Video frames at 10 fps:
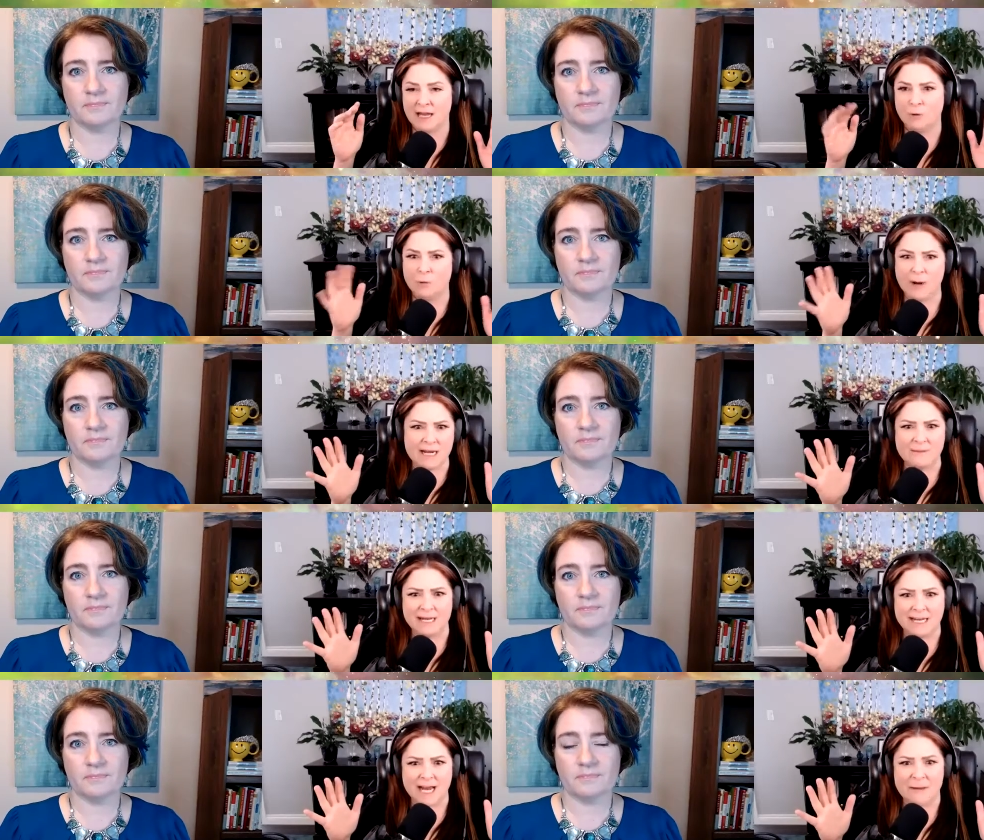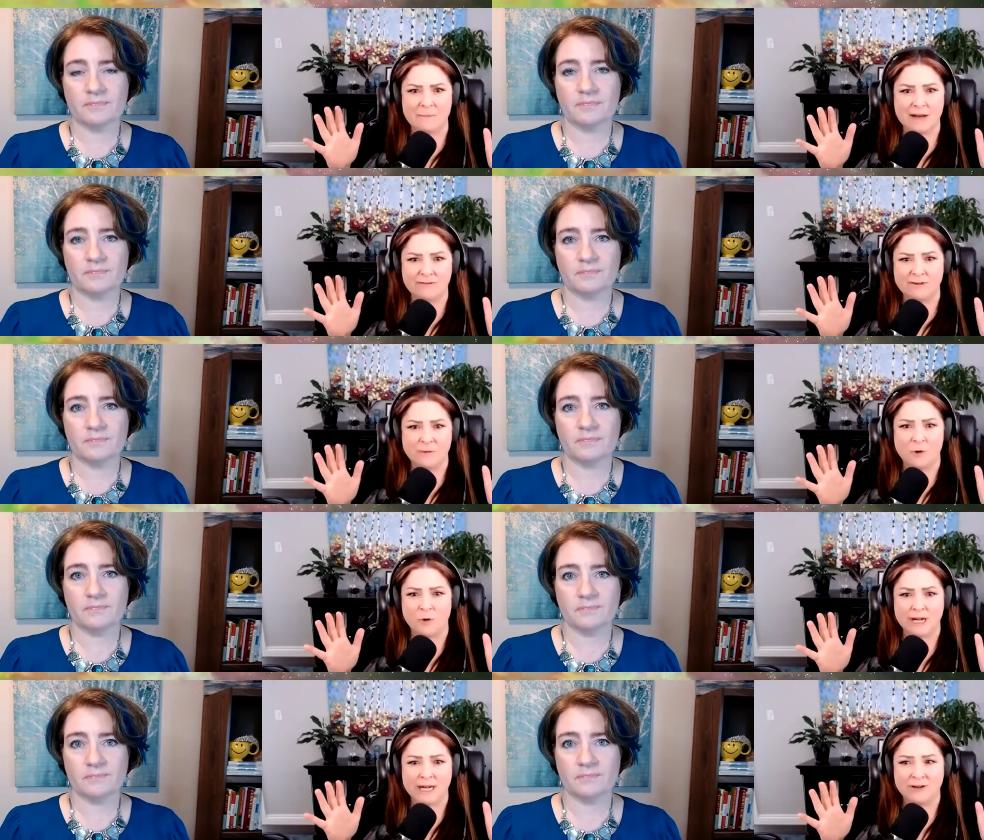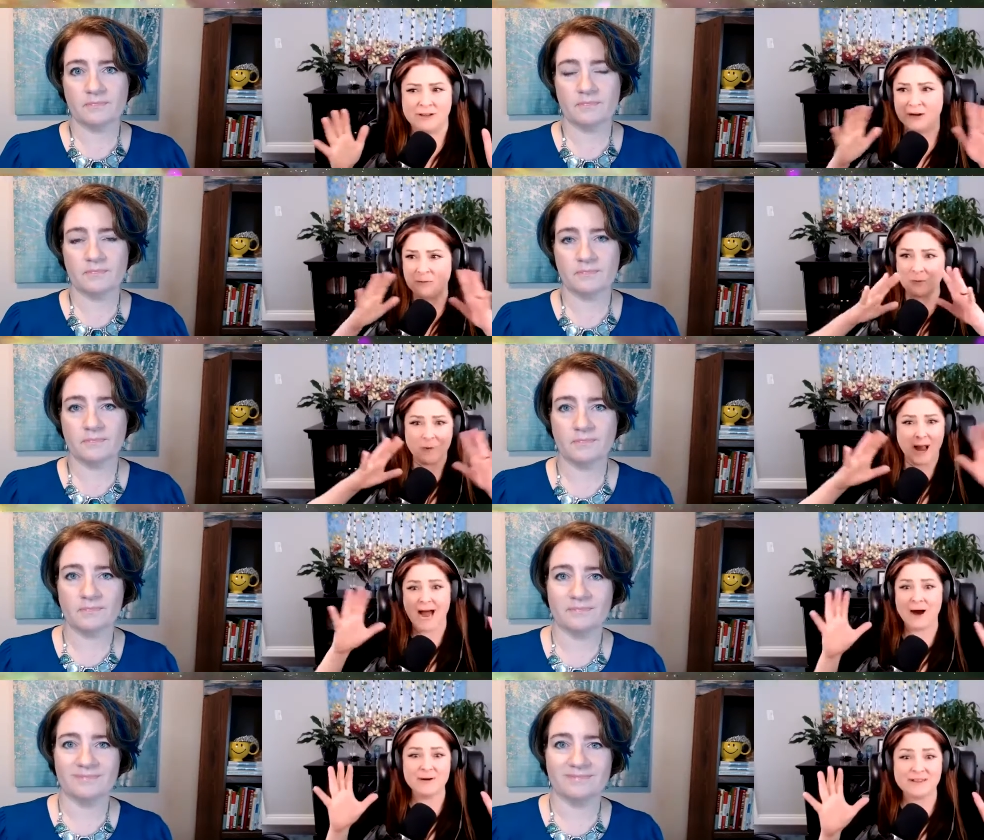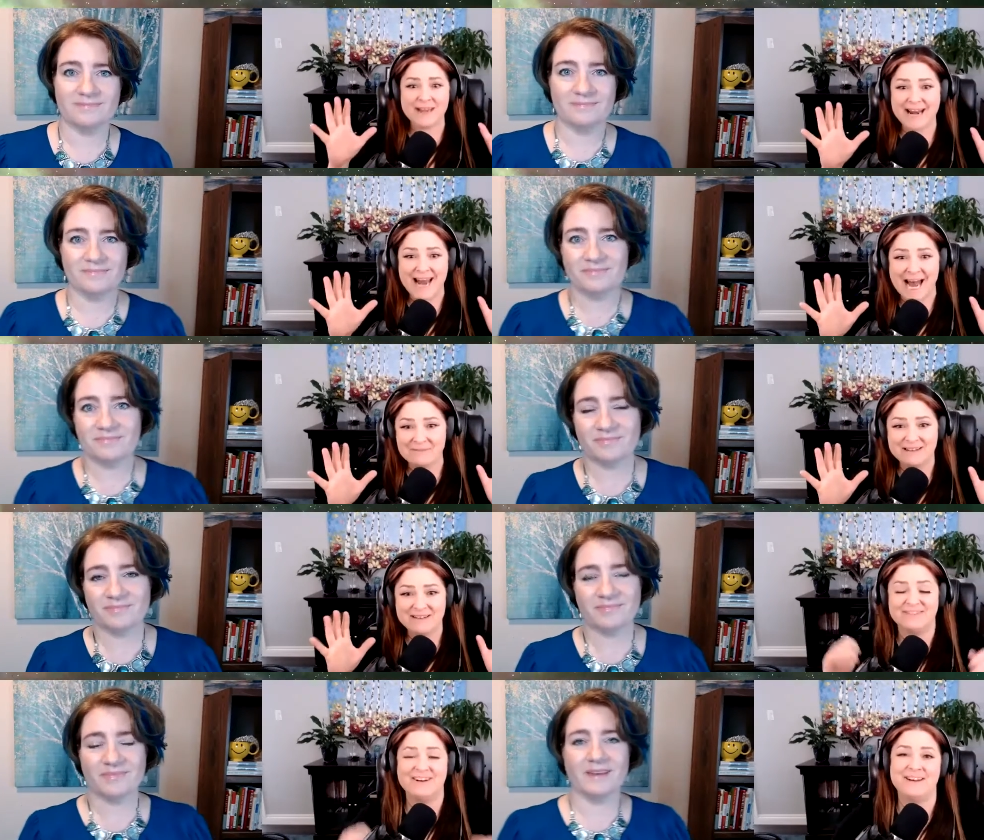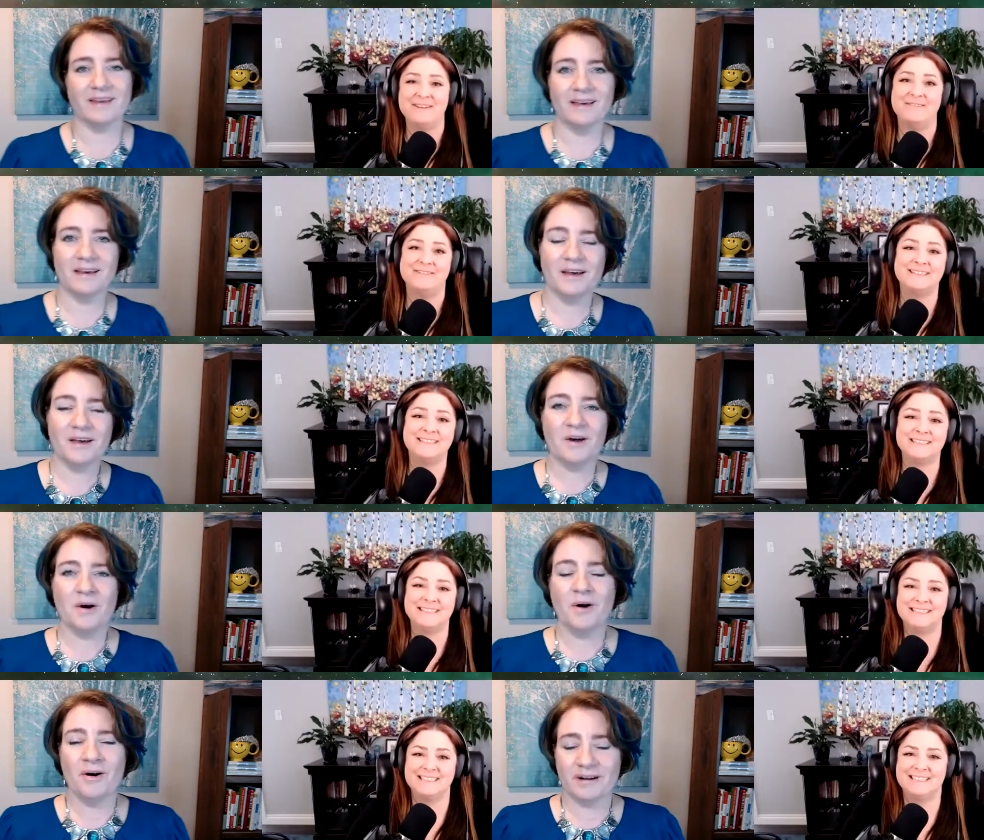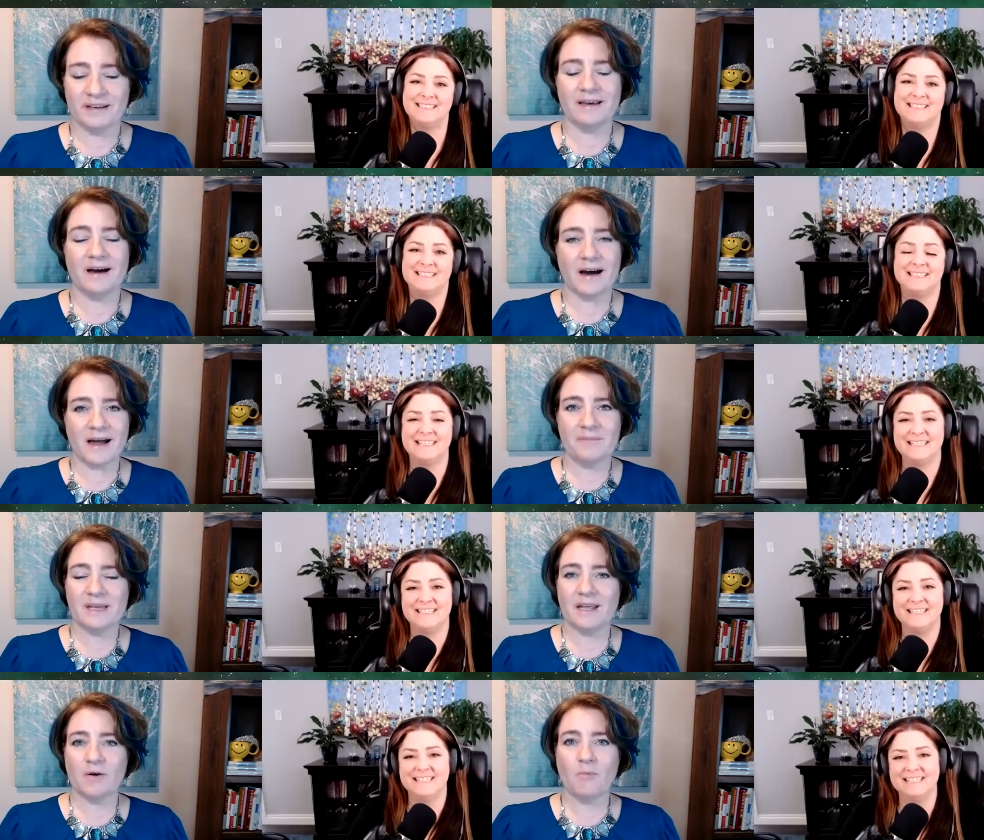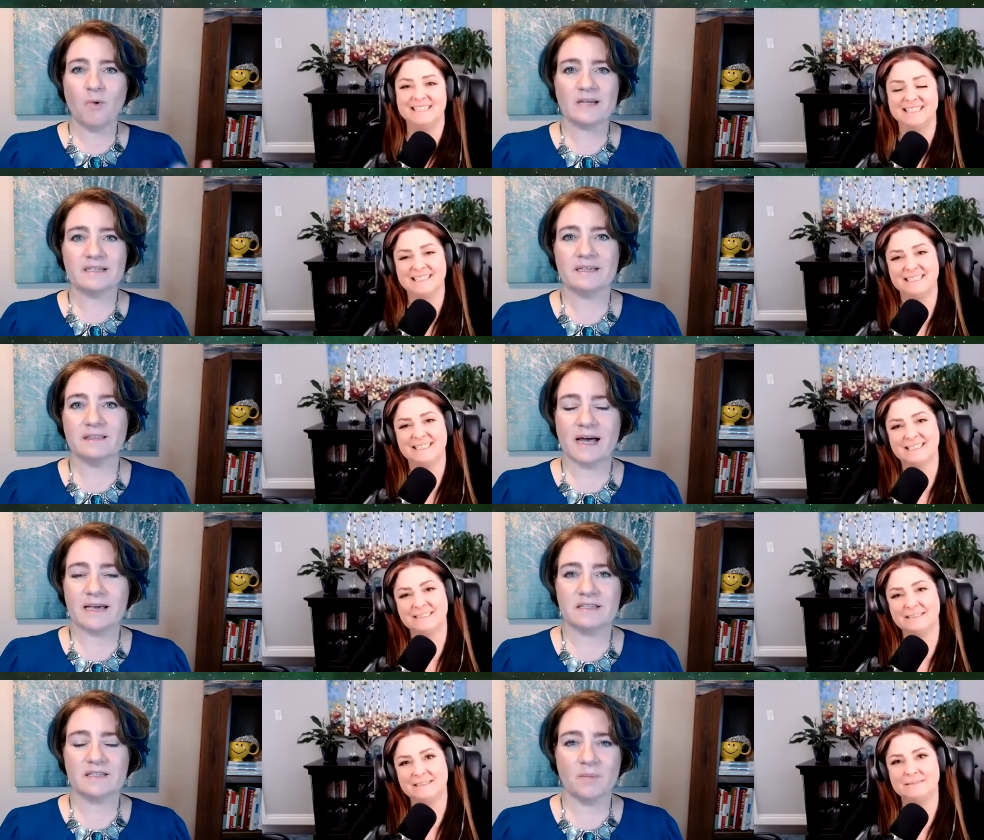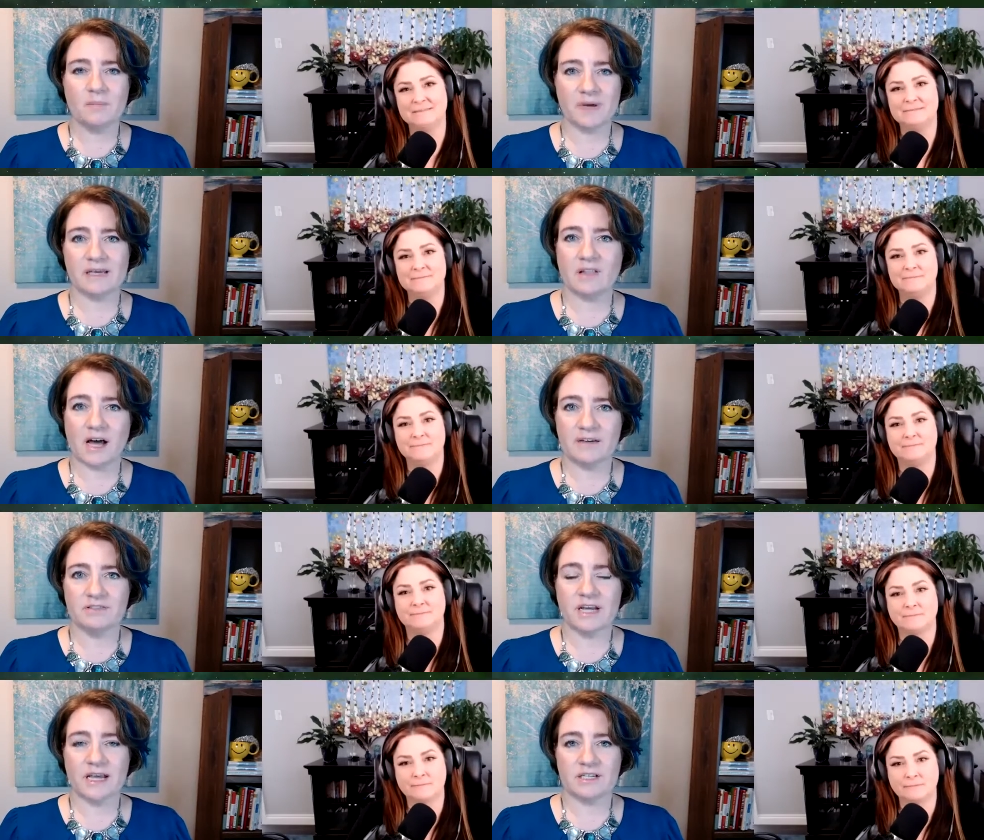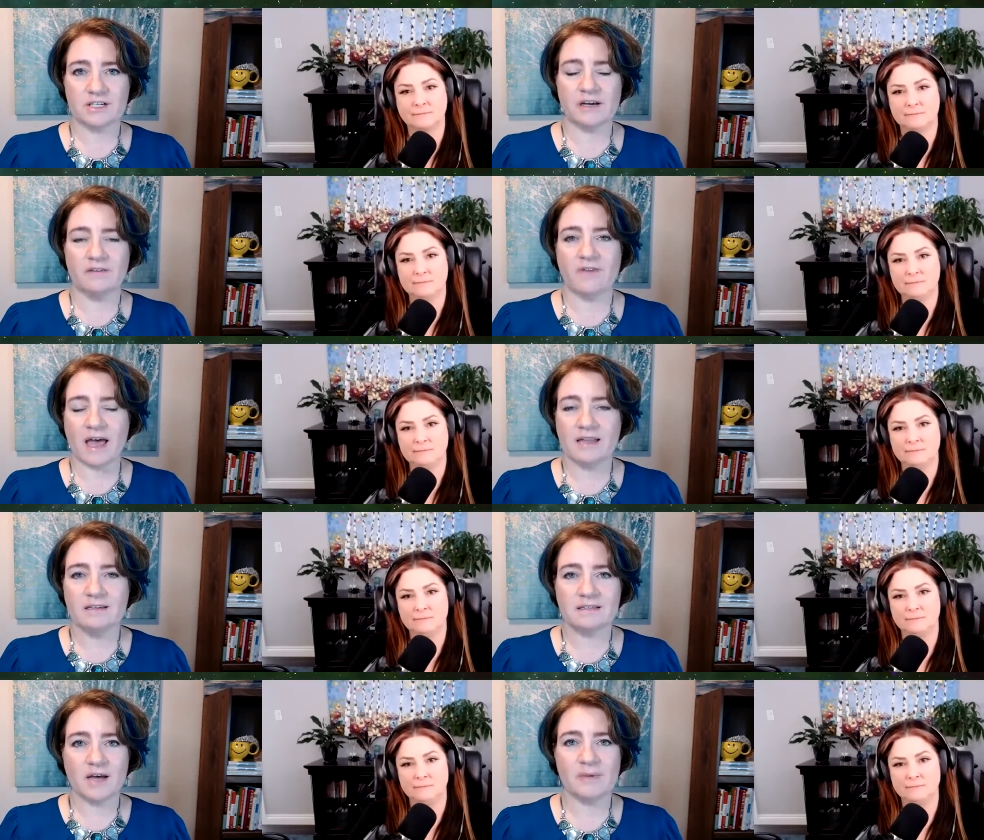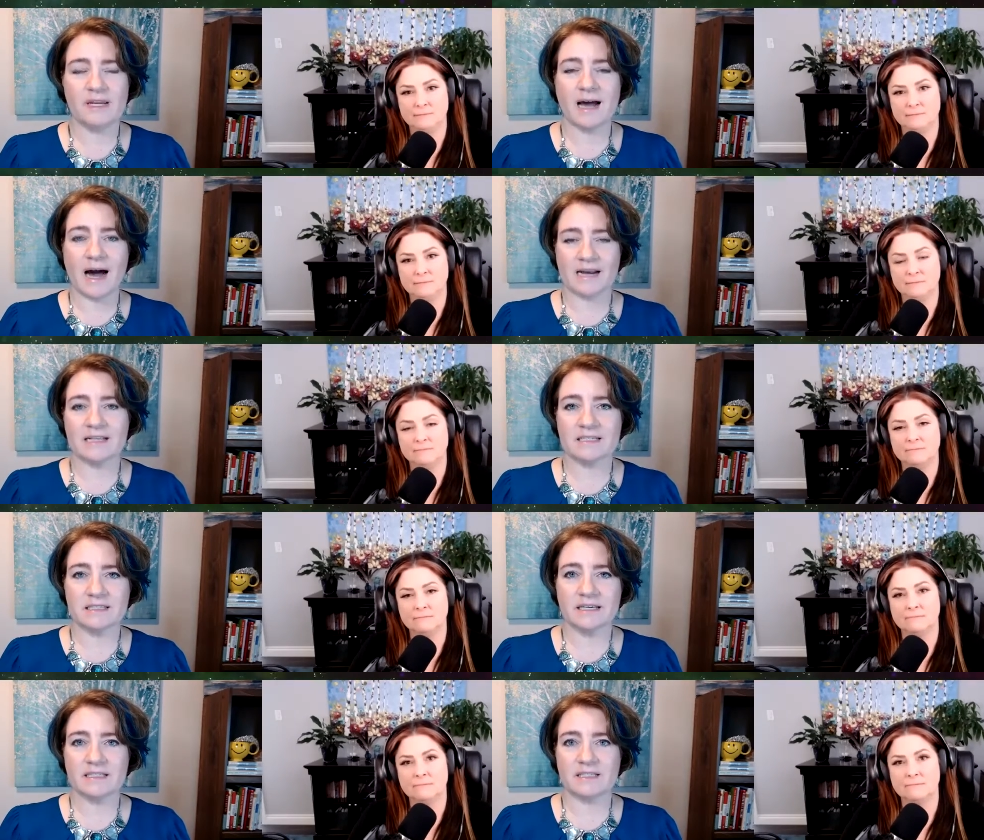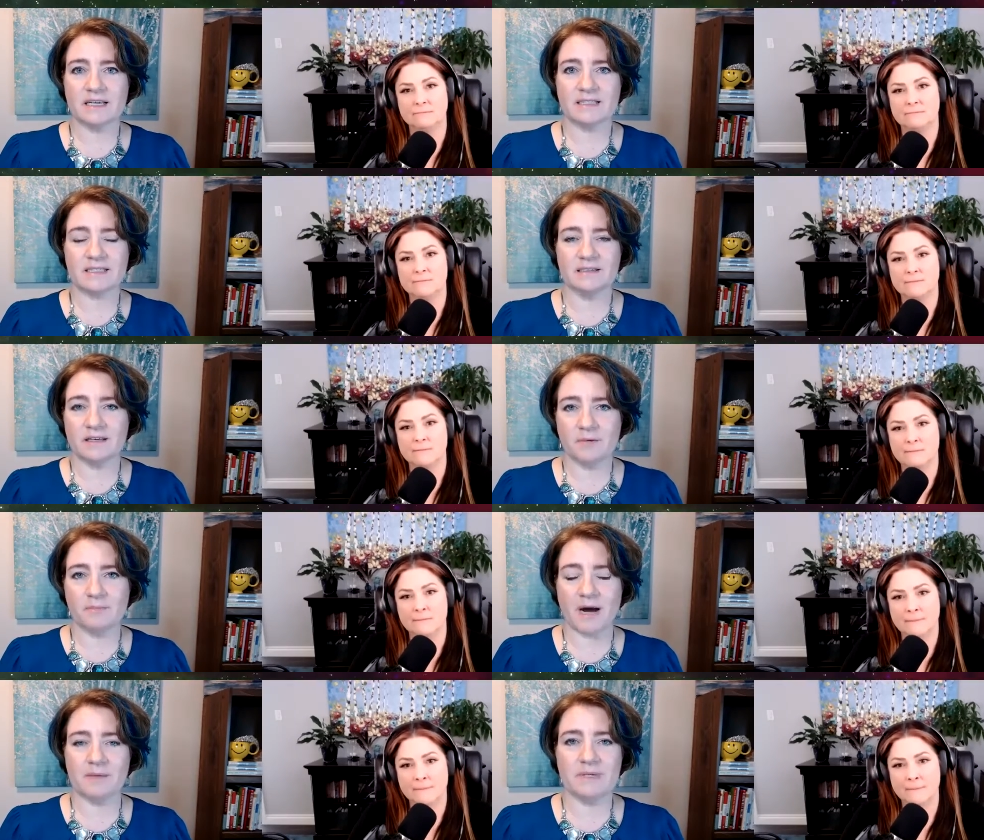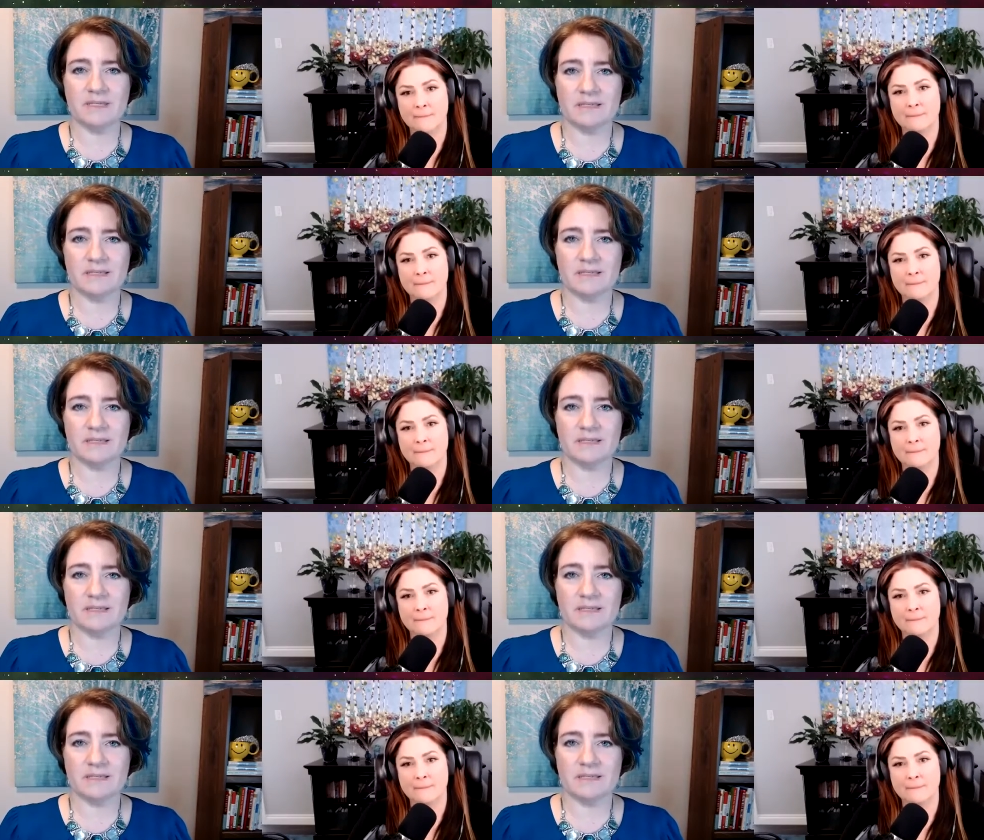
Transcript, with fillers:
Speaker 1: wait a minute, I'm meant for more here. Like, how did that happen for you? Yeah, I
Speaker 2: mean, it wasn't like some big life-changing event. I mean, honestly, it might